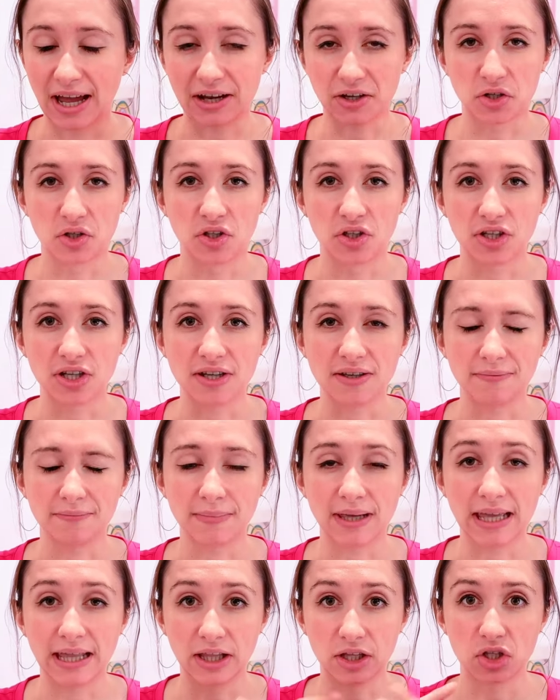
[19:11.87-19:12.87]
actually
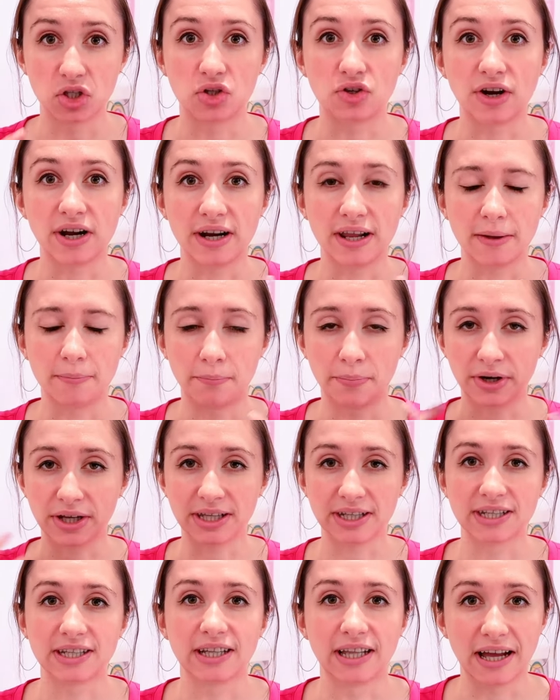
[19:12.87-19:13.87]
illustrate it and bring
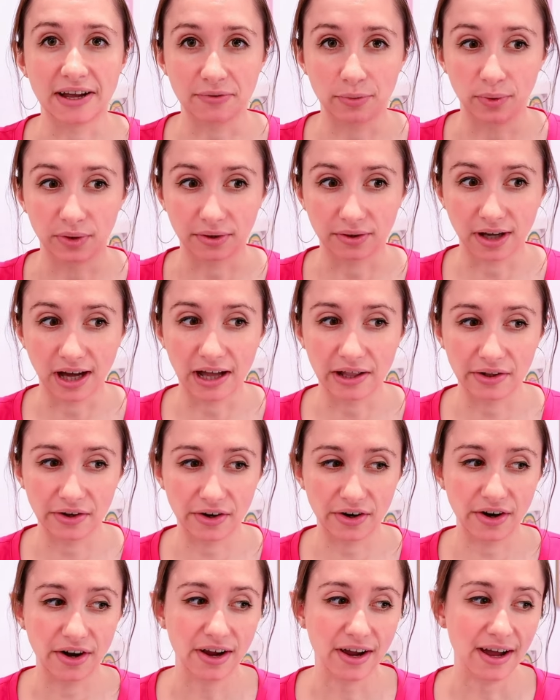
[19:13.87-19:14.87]
it to life with
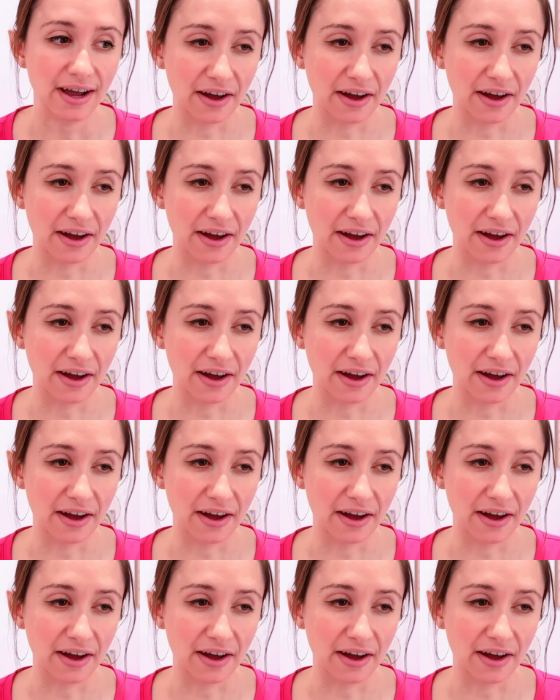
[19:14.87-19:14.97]
color.